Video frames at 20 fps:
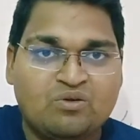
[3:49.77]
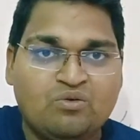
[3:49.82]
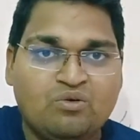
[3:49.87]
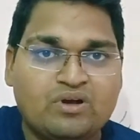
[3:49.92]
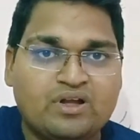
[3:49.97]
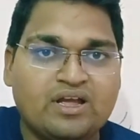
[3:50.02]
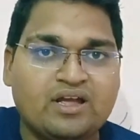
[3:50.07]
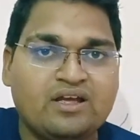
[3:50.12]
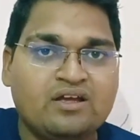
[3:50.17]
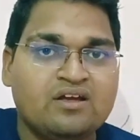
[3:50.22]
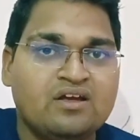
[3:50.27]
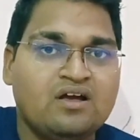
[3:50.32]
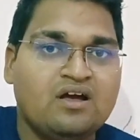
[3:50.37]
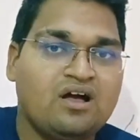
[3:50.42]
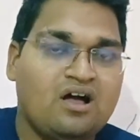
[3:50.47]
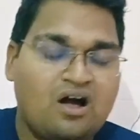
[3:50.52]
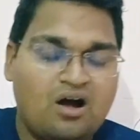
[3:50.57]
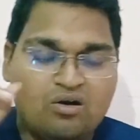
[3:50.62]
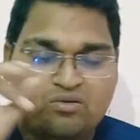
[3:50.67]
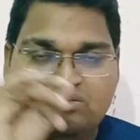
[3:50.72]
Okay,
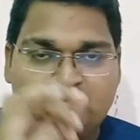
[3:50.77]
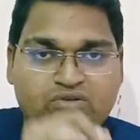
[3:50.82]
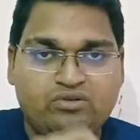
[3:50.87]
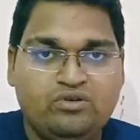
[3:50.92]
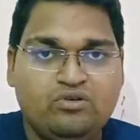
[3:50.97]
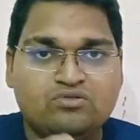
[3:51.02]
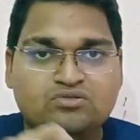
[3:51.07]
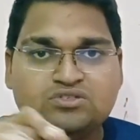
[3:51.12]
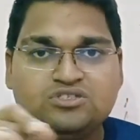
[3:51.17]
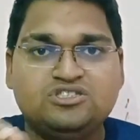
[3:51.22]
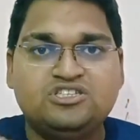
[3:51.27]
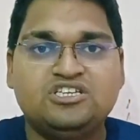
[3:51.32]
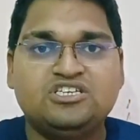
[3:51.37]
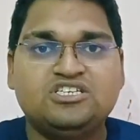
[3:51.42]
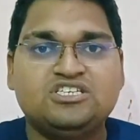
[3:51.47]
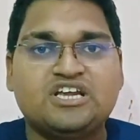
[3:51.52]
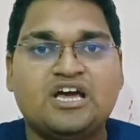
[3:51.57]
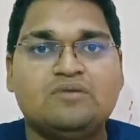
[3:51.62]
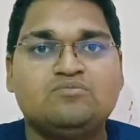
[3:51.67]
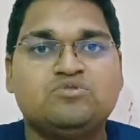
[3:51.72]
how to use
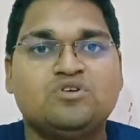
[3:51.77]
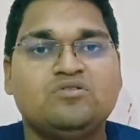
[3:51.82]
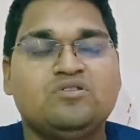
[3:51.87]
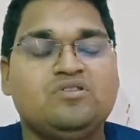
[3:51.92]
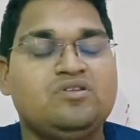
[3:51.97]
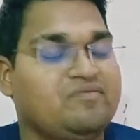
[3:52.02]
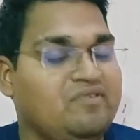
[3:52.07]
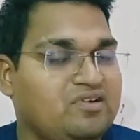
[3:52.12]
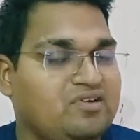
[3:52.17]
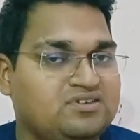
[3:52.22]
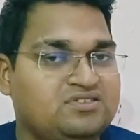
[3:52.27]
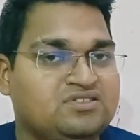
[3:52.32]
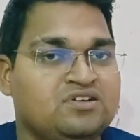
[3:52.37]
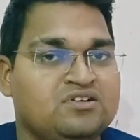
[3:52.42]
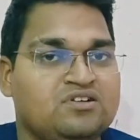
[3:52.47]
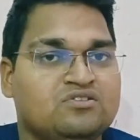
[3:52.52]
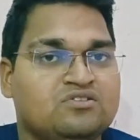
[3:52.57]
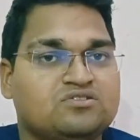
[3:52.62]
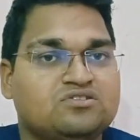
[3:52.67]
these types of the words.